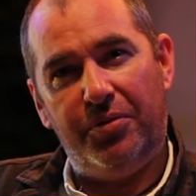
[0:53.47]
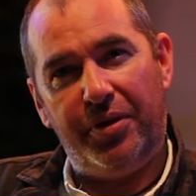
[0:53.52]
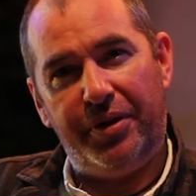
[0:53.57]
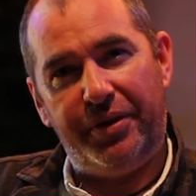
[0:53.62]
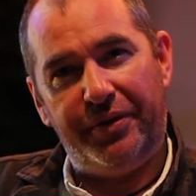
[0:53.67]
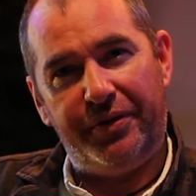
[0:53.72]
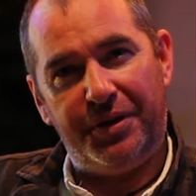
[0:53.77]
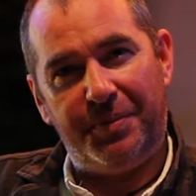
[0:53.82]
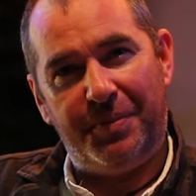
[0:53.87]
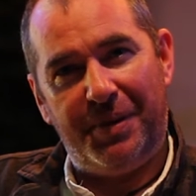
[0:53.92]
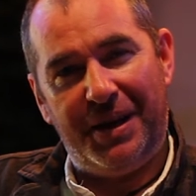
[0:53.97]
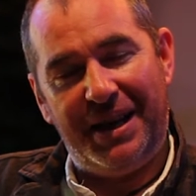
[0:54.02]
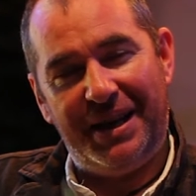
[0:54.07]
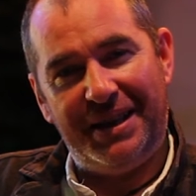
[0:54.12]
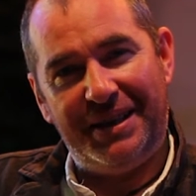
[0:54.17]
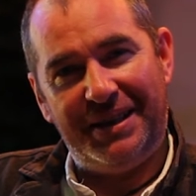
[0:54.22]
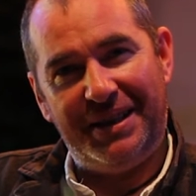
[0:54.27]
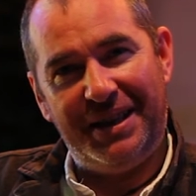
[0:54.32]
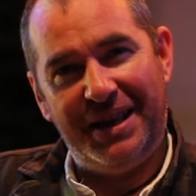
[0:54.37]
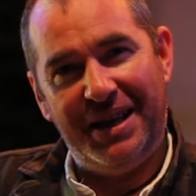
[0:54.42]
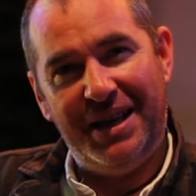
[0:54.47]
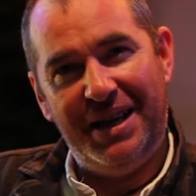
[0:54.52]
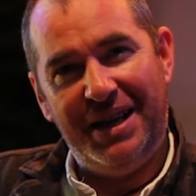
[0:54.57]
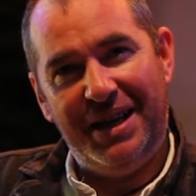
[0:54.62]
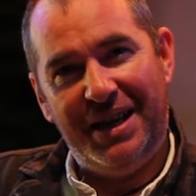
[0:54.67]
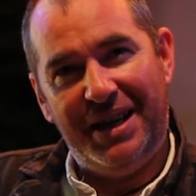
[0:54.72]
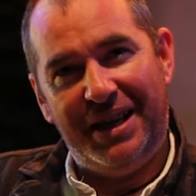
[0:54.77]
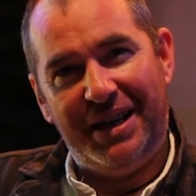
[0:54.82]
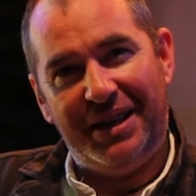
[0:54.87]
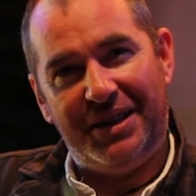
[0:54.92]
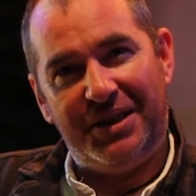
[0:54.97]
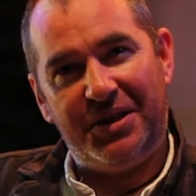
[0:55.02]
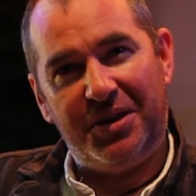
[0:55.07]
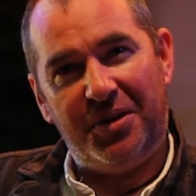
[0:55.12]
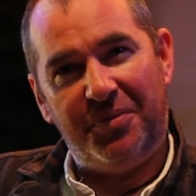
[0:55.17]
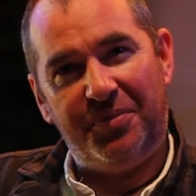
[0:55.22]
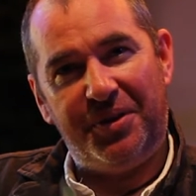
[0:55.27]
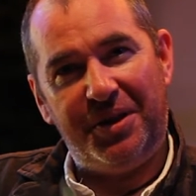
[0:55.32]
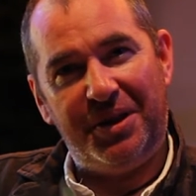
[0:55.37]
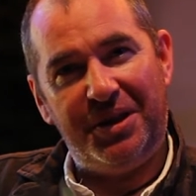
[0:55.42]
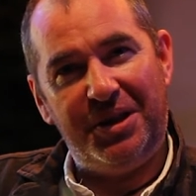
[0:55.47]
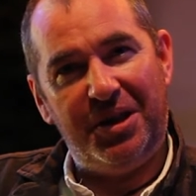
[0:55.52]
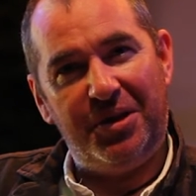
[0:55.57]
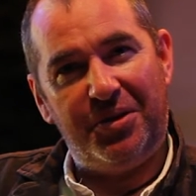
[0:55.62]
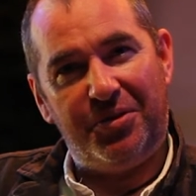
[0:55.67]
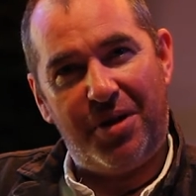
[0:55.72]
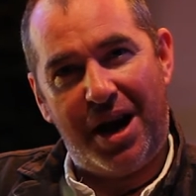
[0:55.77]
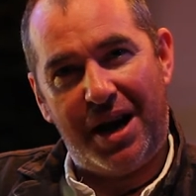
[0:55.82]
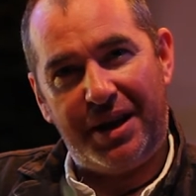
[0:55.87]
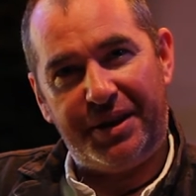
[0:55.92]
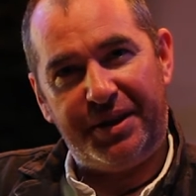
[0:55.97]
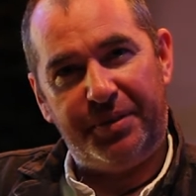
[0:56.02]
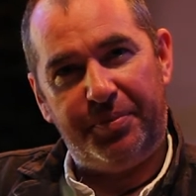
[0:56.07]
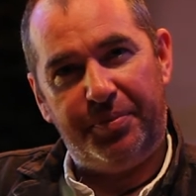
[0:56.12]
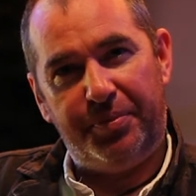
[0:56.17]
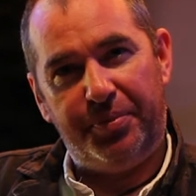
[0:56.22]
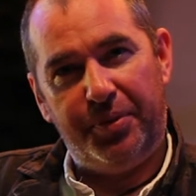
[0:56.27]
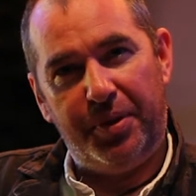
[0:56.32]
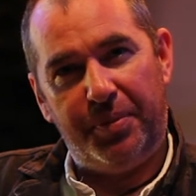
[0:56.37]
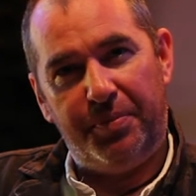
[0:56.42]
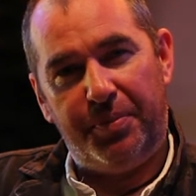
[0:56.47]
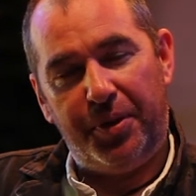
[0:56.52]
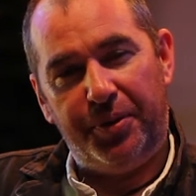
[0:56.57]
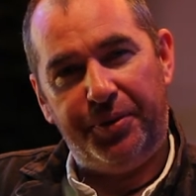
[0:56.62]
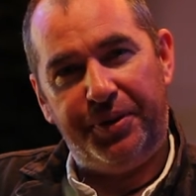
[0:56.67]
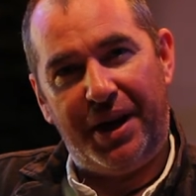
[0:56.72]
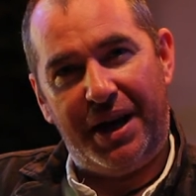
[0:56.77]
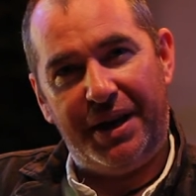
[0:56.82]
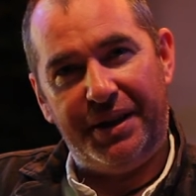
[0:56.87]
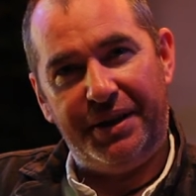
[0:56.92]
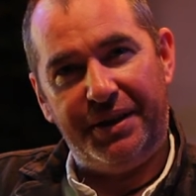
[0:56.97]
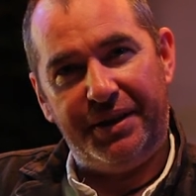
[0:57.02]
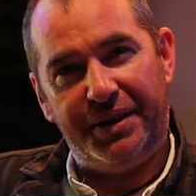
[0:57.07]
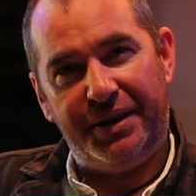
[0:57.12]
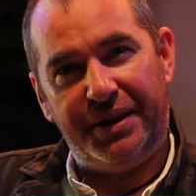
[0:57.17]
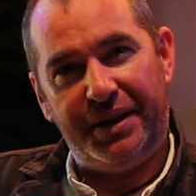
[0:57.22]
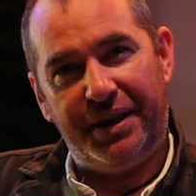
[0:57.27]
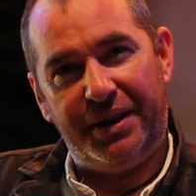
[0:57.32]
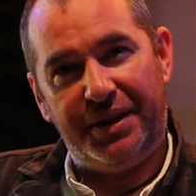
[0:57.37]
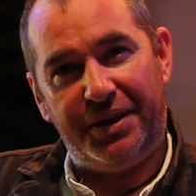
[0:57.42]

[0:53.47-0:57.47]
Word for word: one of his plays it's something you grasp with both hands,